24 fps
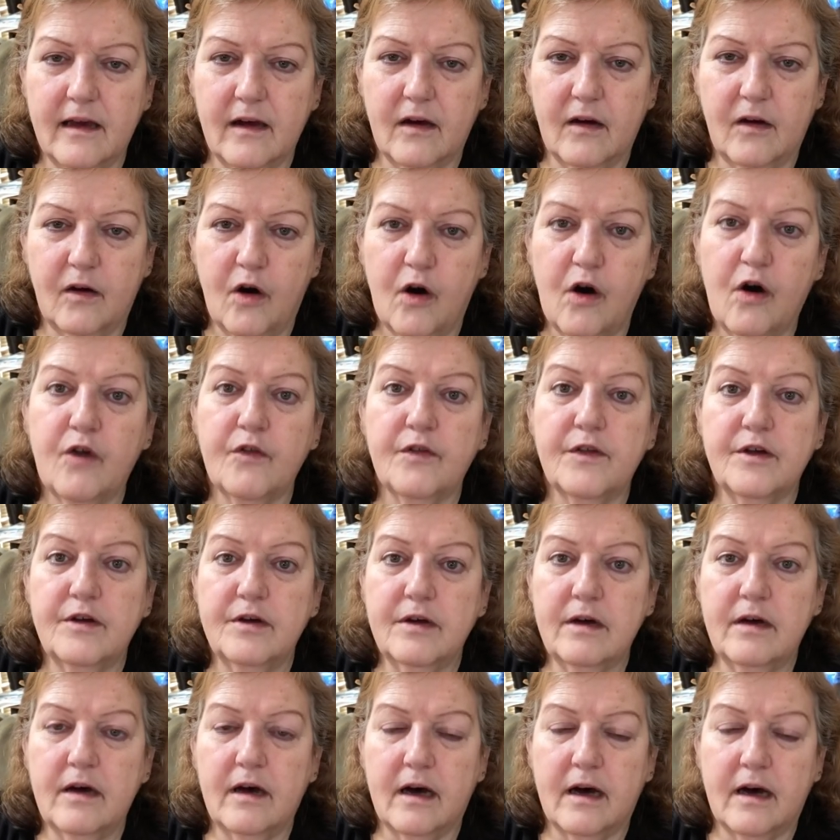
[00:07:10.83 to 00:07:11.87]
all
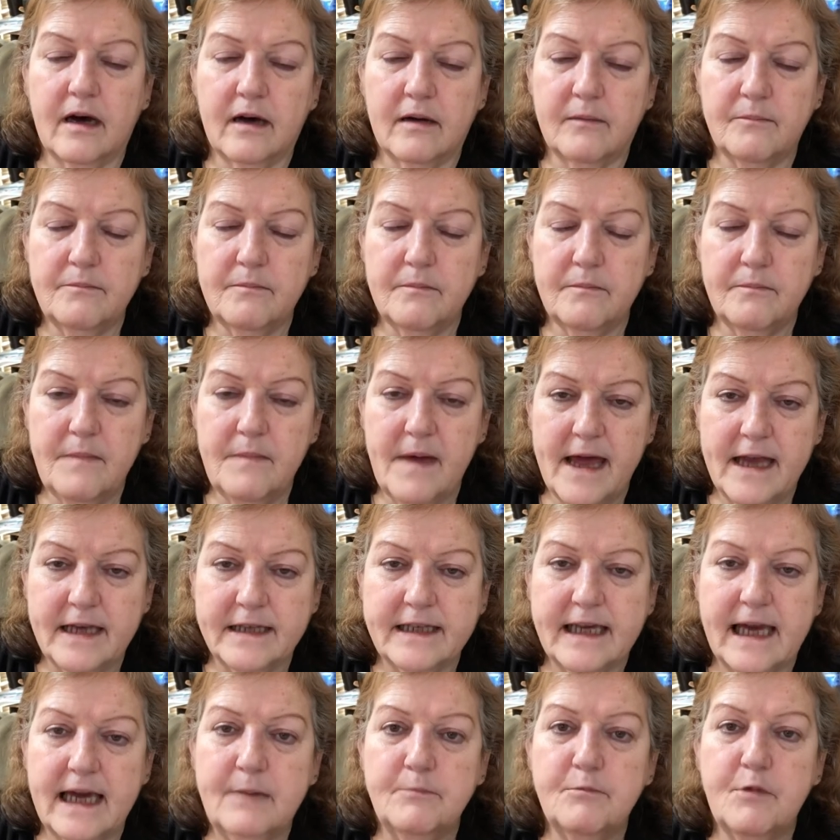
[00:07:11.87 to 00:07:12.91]
the men
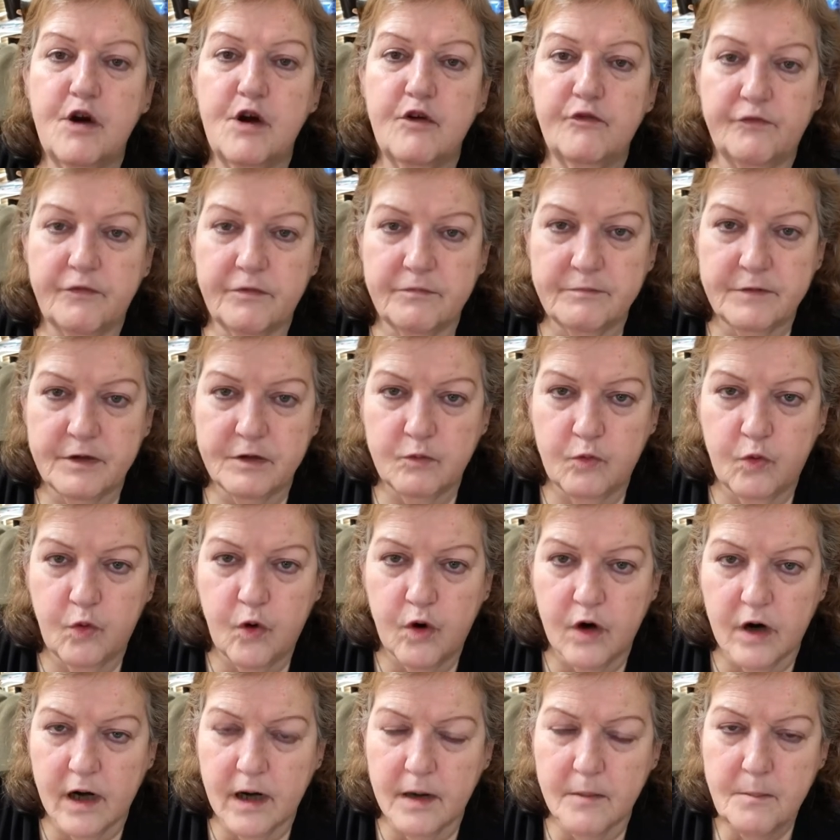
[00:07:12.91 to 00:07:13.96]
came home from the
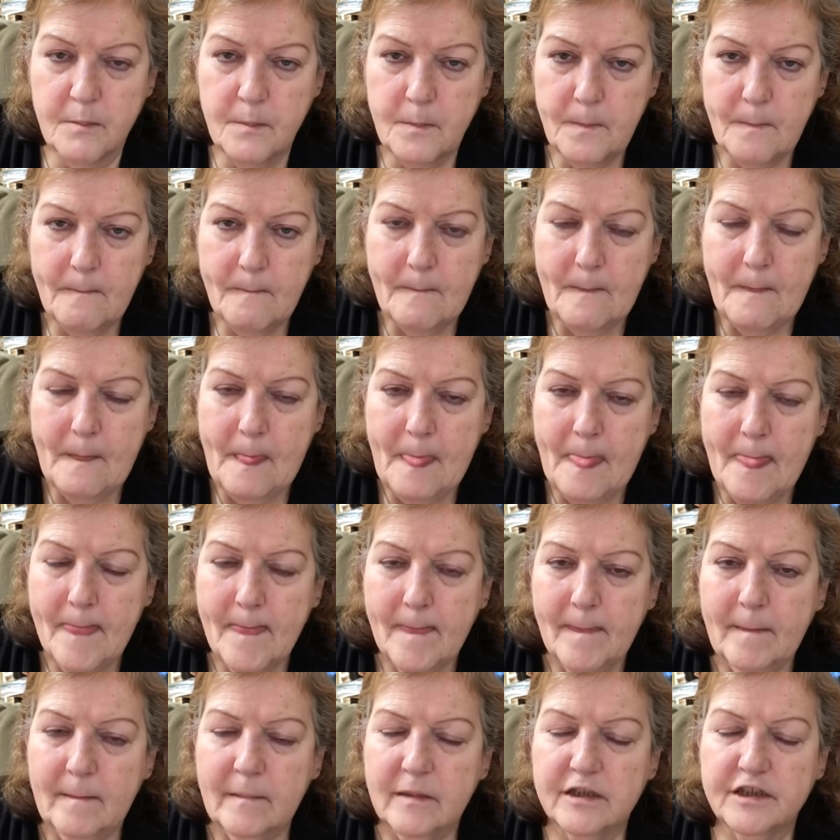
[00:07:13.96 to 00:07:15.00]
war.
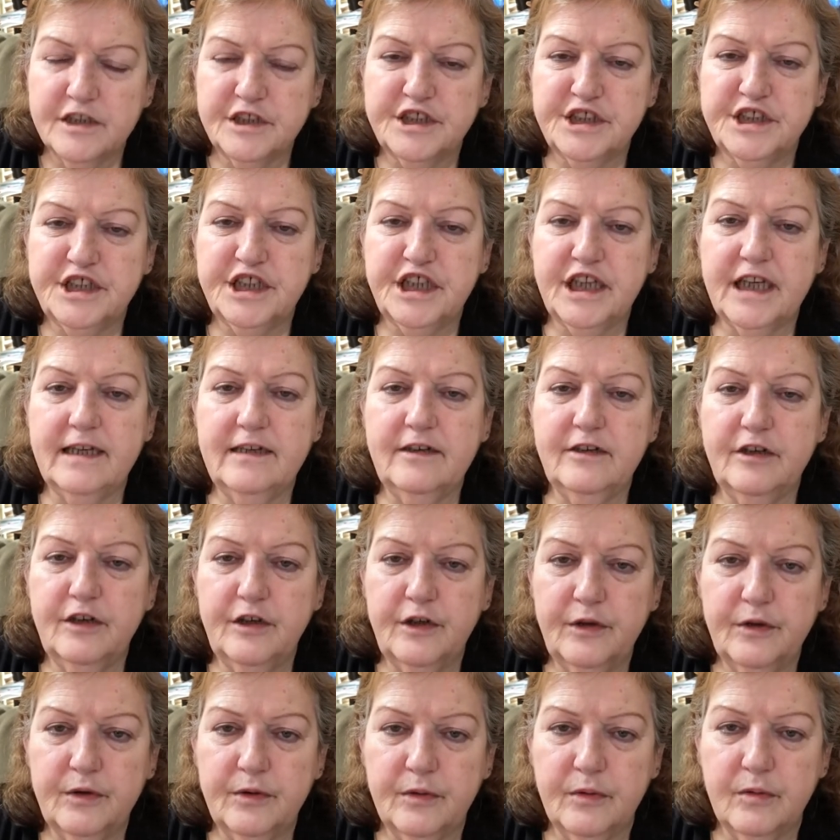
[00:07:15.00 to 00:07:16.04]
She
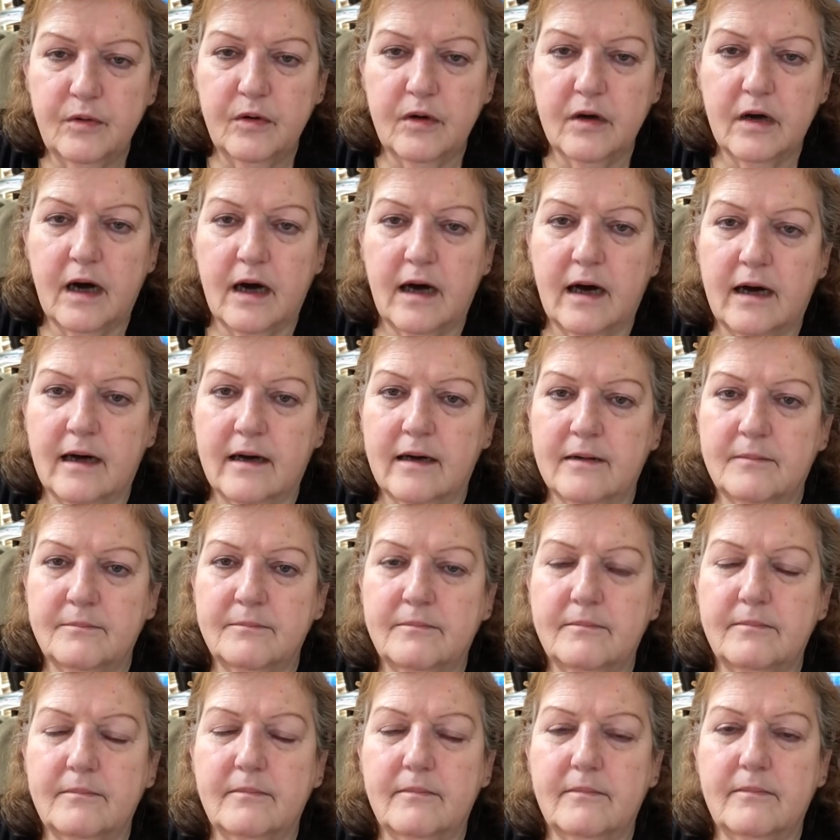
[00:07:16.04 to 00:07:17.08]
knew
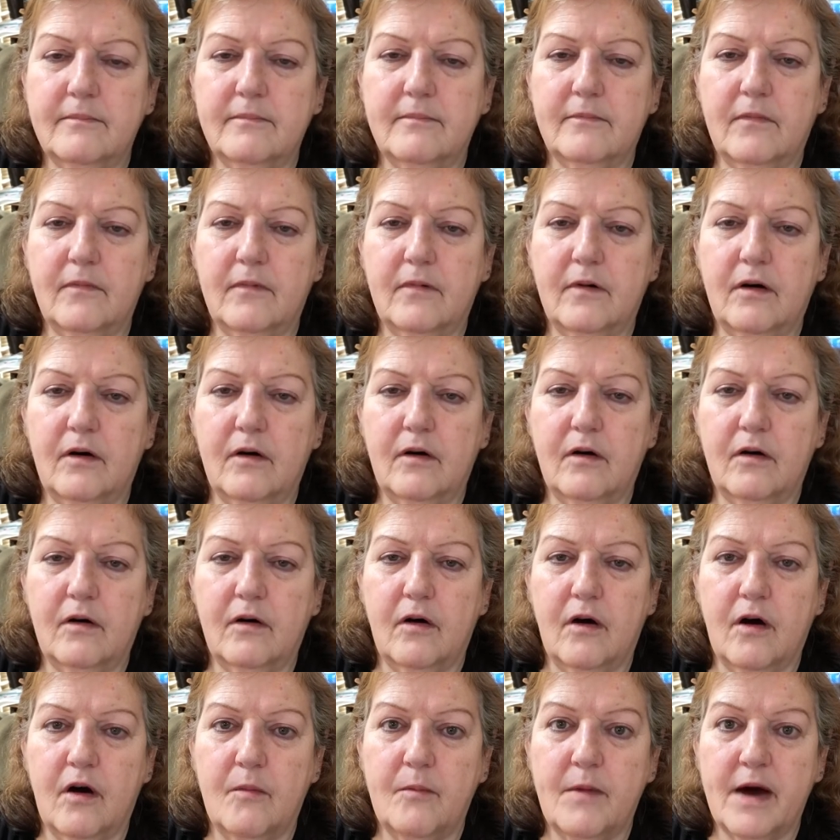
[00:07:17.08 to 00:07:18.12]

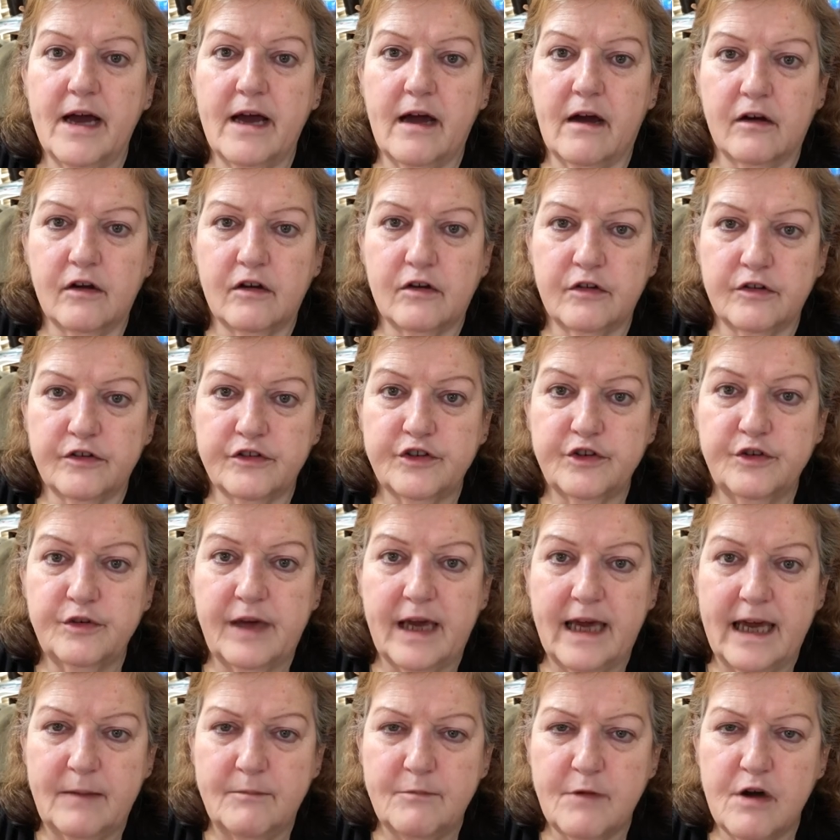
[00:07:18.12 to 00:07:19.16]
all my uncles who
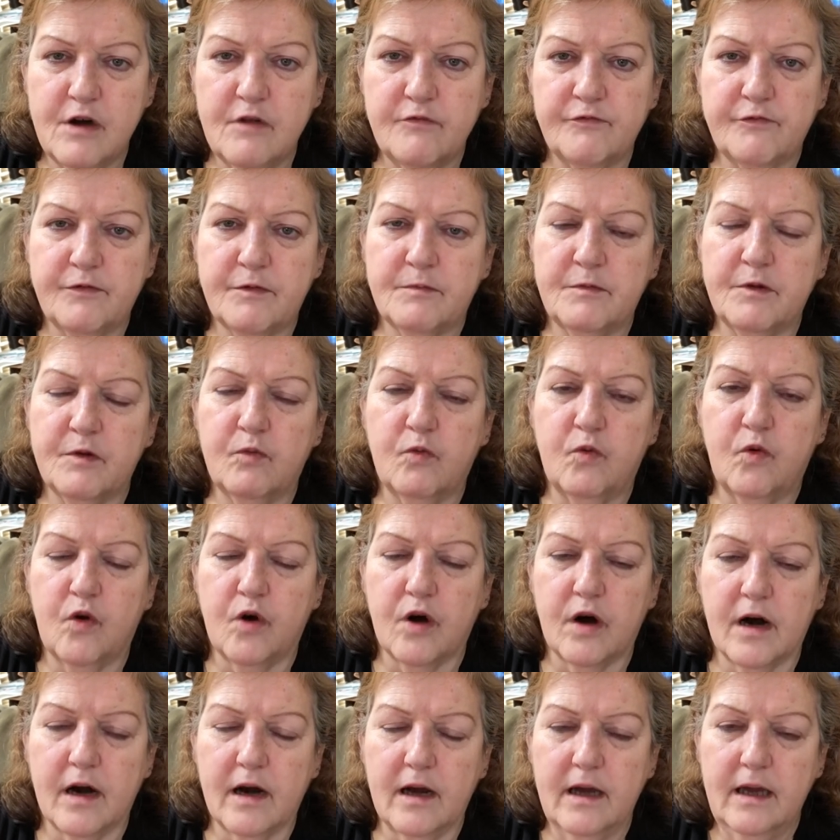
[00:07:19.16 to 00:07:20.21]
came home from the
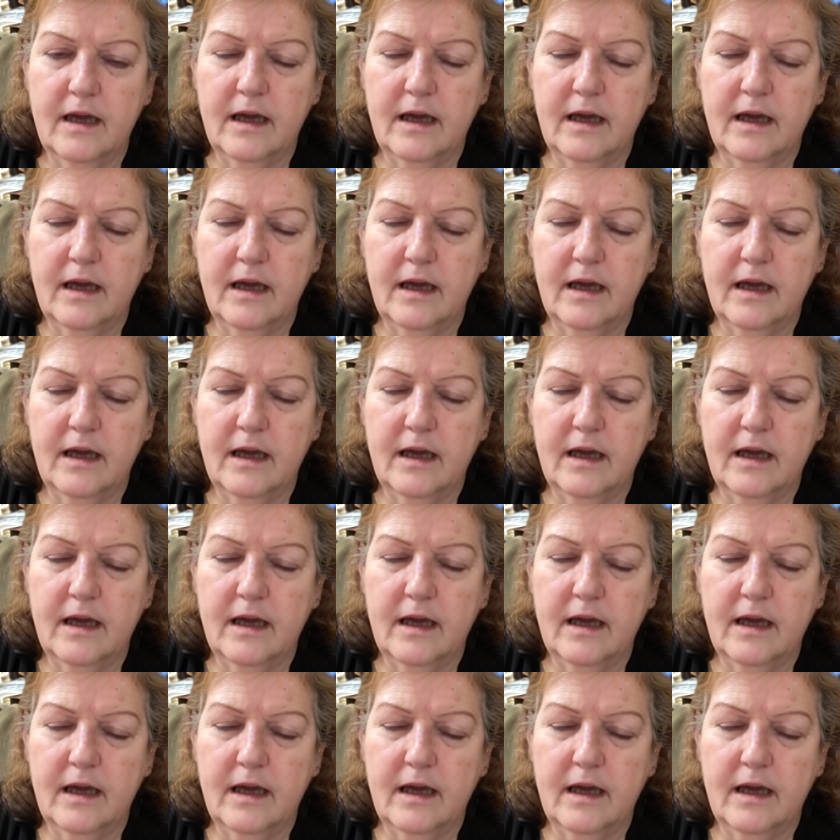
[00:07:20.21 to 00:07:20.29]
war.